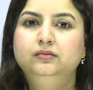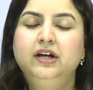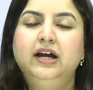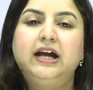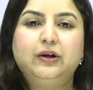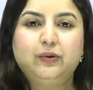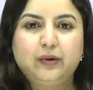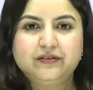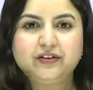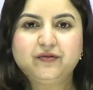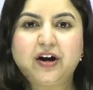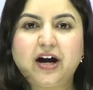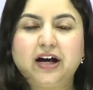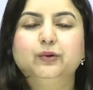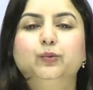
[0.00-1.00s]
Hello
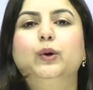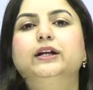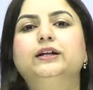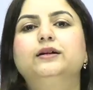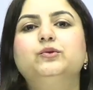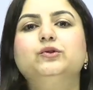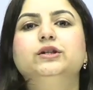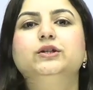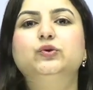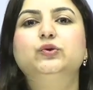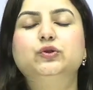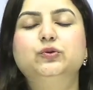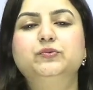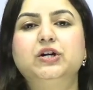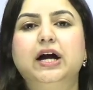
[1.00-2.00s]
everyone, welcome to the
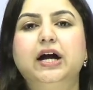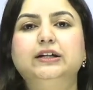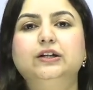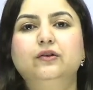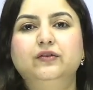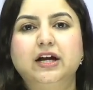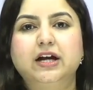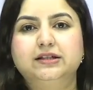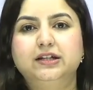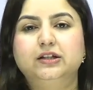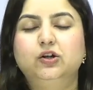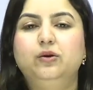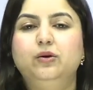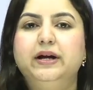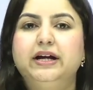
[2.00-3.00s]
YouTube channel of Get Set
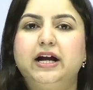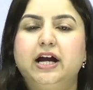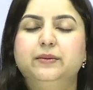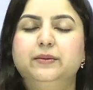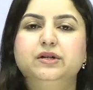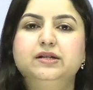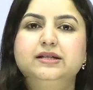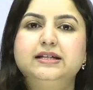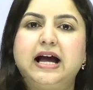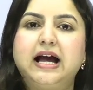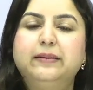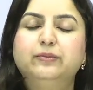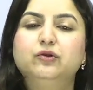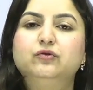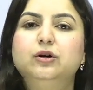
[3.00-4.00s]
Law by IMS.
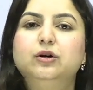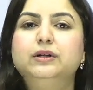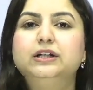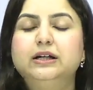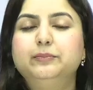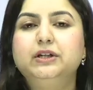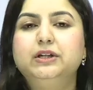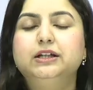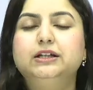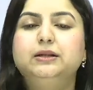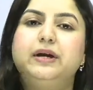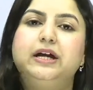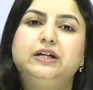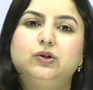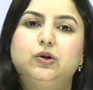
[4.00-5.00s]
I'm your verbal ability
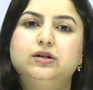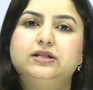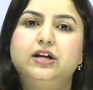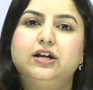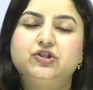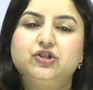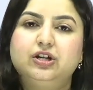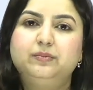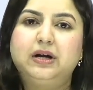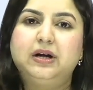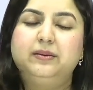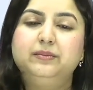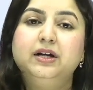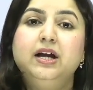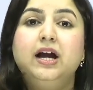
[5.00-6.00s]
mentor Sanjana
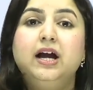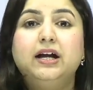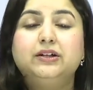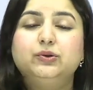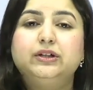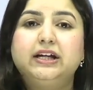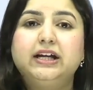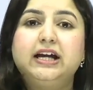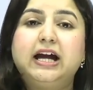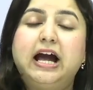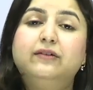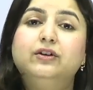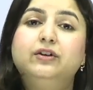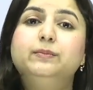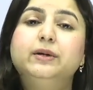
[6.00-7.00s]
ma'am, and today
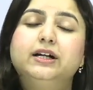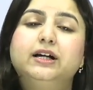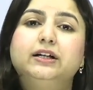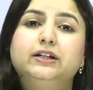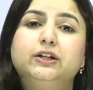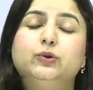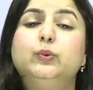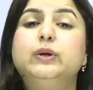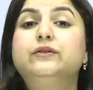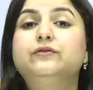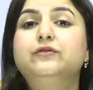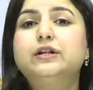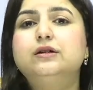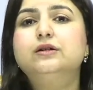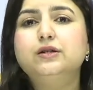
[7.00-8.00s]
I will be continuing
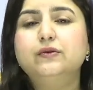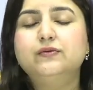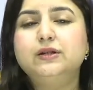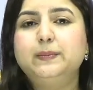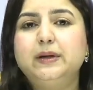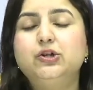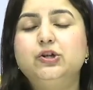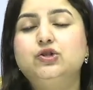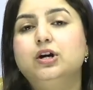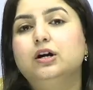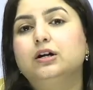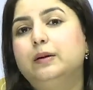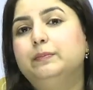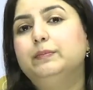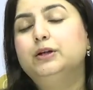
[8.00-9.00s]
figures of speech, a
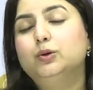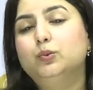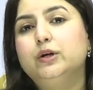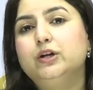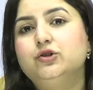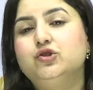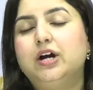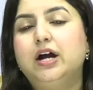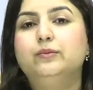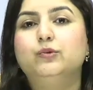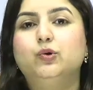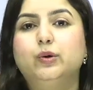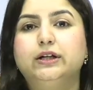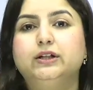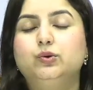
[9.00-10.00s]
couple of which I'm
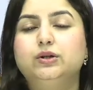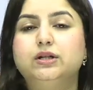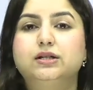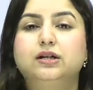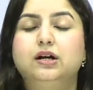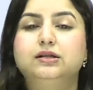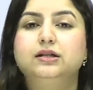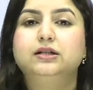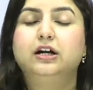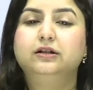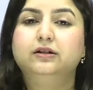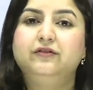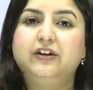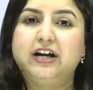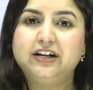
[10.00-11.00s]
going to discuss in
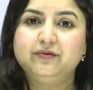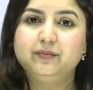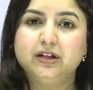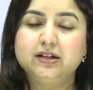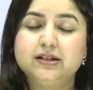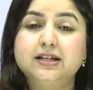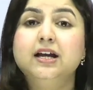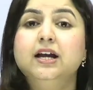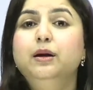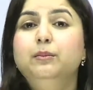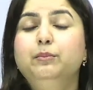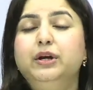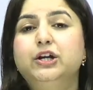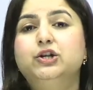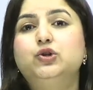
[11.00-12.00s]
under 5 minutes.
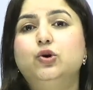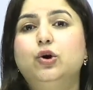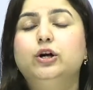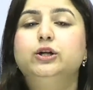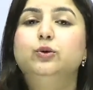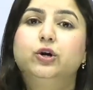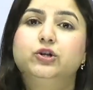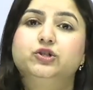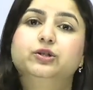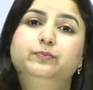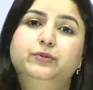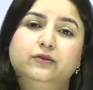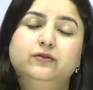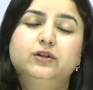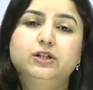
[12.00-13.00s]
Make sure you watch the
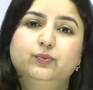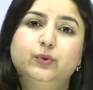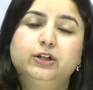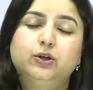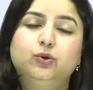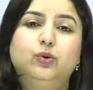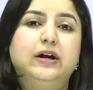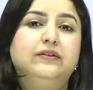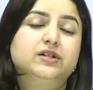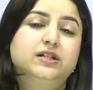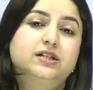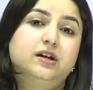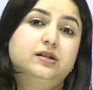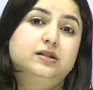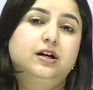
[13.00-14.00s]
previous video, I've
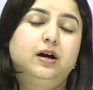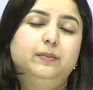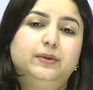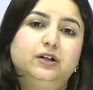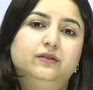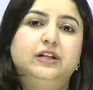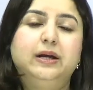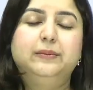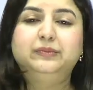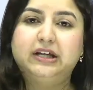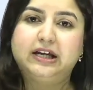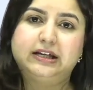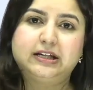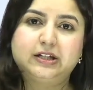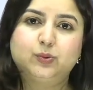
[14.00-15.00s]
discussed a couple of them
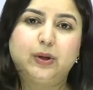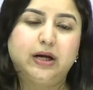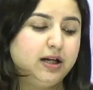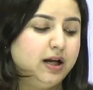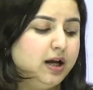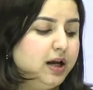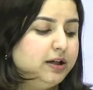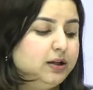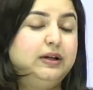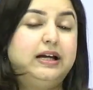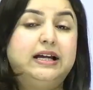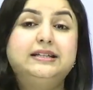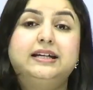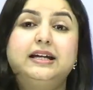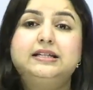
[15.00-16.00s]
there as well. Now
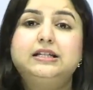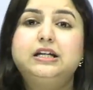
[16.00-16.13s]
let's get